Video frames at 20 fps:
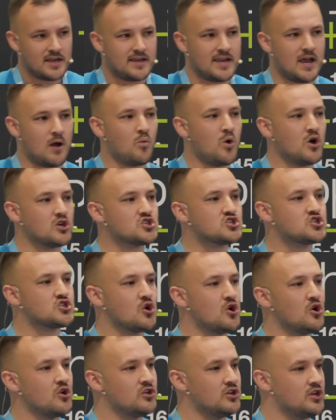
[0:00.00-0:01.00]
Now, what
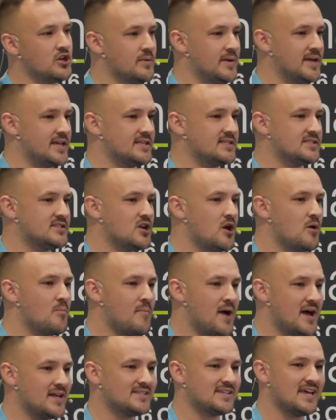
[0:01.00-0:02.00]
Sean knew is no
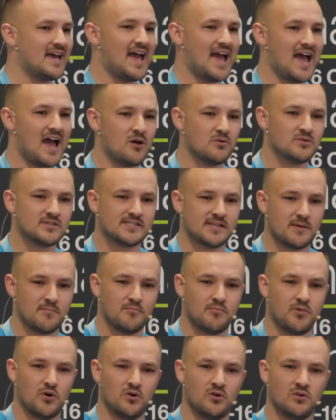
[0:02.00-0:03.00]
matter how
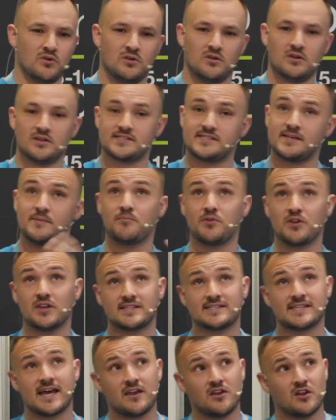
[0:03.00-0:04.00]
simple
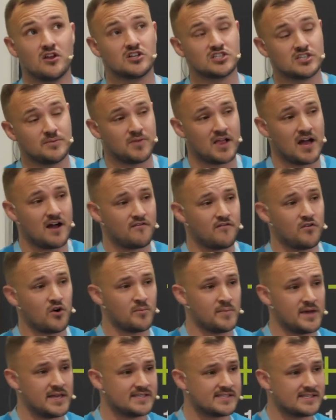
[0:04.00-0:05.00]
a technology
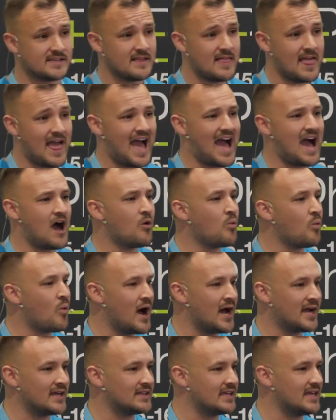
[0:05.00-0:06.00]
platform is, how
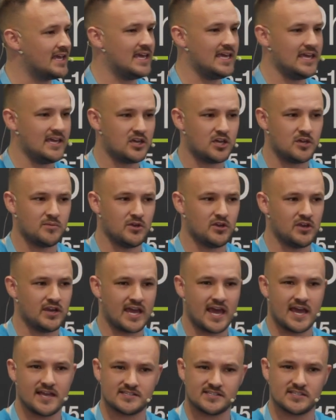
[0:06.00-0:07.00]
widely he
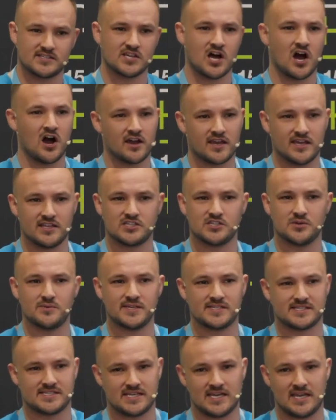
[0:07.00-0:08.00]
communicates a target to
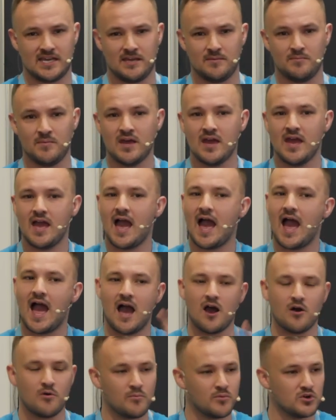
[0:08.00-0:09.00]
his team,
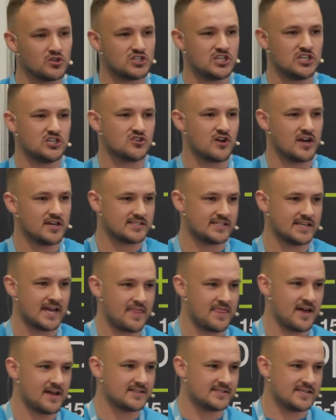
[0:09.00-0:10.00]
how much he tries to
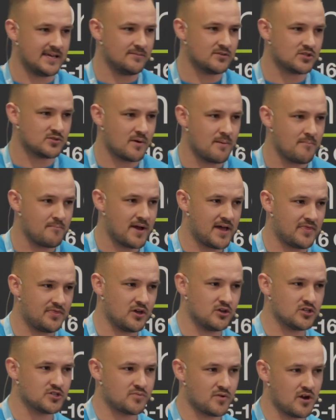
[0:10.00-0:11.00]
get that team to embed
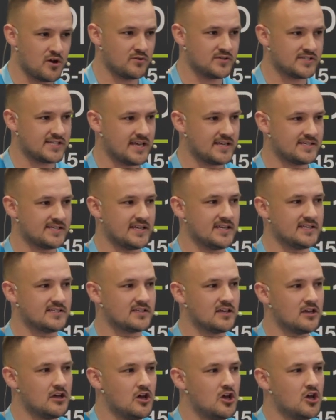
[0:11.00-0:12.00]
those
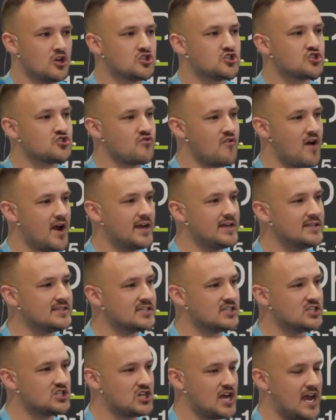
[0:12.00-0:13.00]
processes, trying
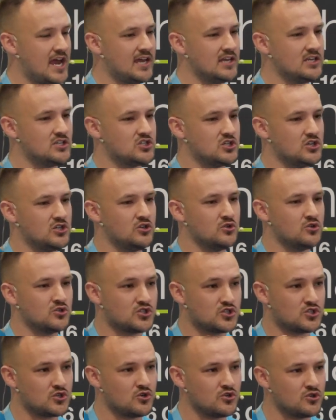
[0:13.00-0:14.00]
to change your
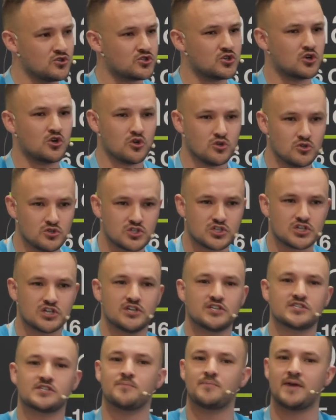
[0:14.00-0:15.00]
store's
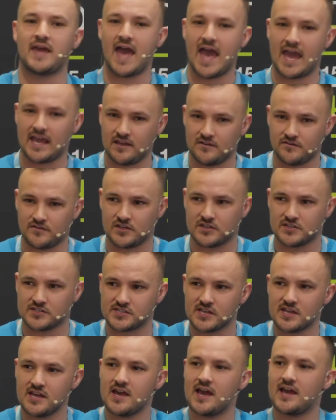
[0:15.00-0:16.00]
cultures and
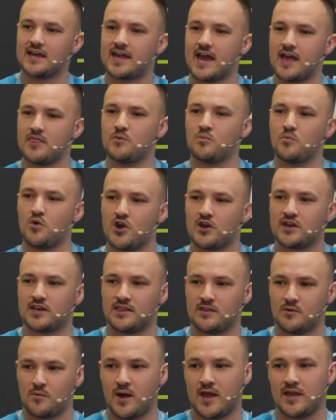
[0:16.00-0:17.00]
behaviors and get them
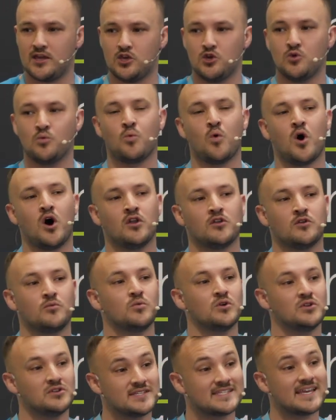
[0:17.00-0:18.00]
working the way you want
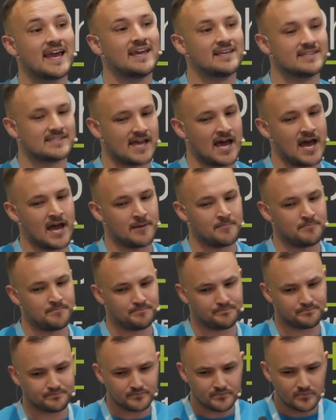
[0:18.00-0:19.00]
will take time.
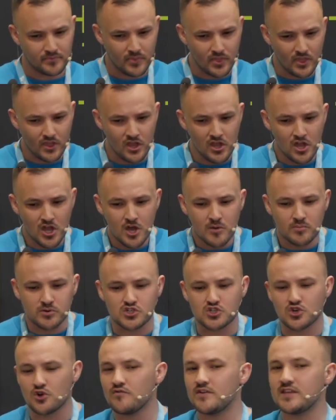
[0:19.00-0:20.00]

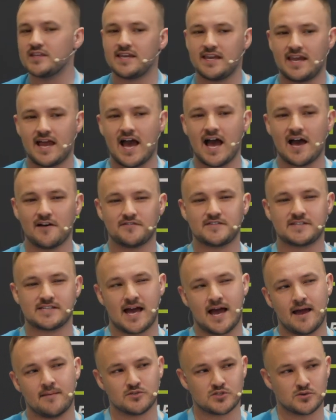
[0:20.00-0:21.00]
But Sean really didn't have
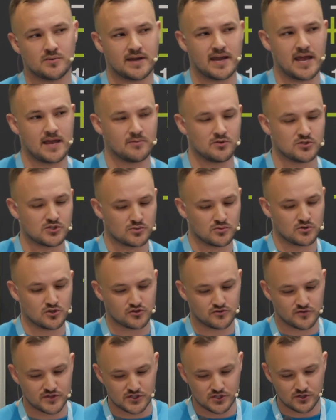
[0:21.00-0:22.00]
time to enable some
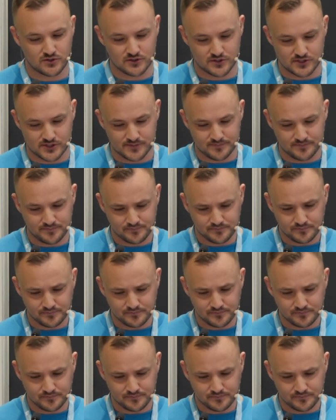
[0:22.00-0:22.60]
good results.